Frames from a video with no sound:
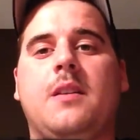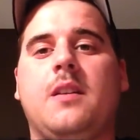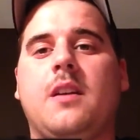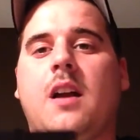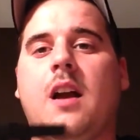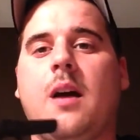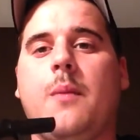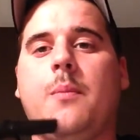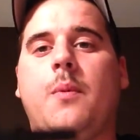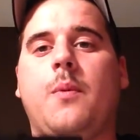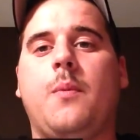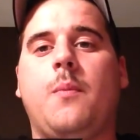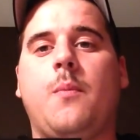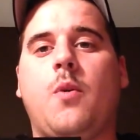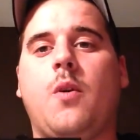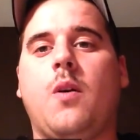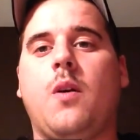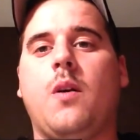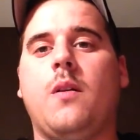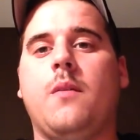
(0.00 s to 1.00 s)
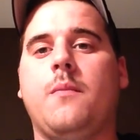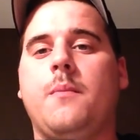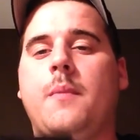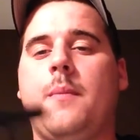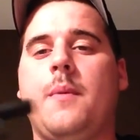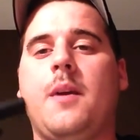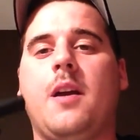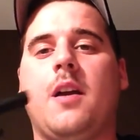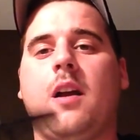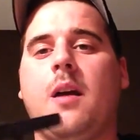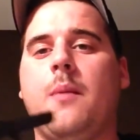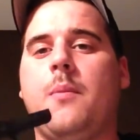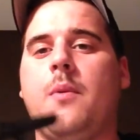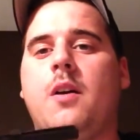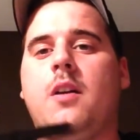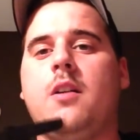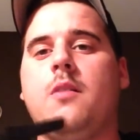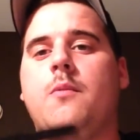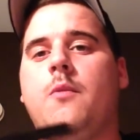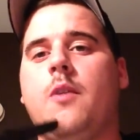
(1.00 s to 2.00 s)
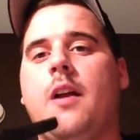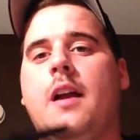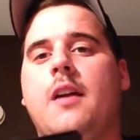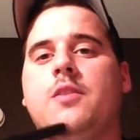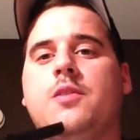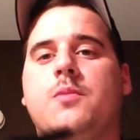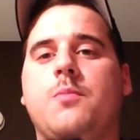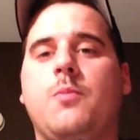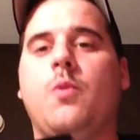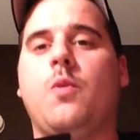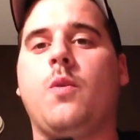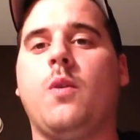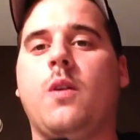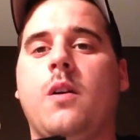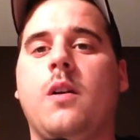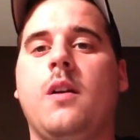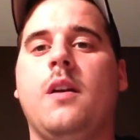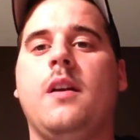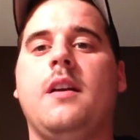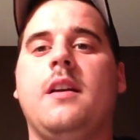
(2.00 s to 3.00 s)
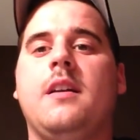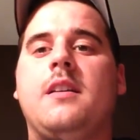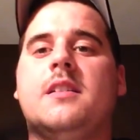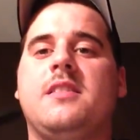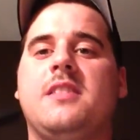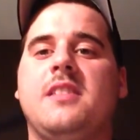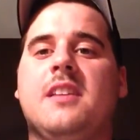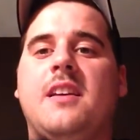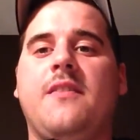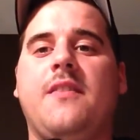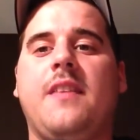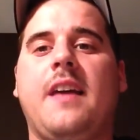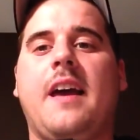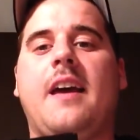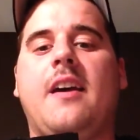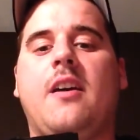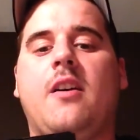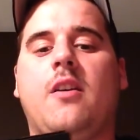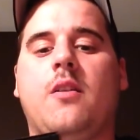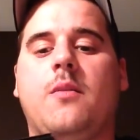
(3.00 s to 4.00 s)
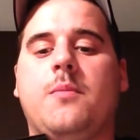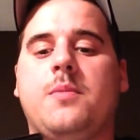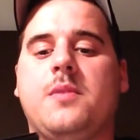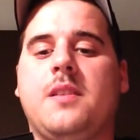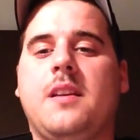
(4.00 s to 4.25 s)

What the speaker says: a couple hundred rounds more, see if that helps.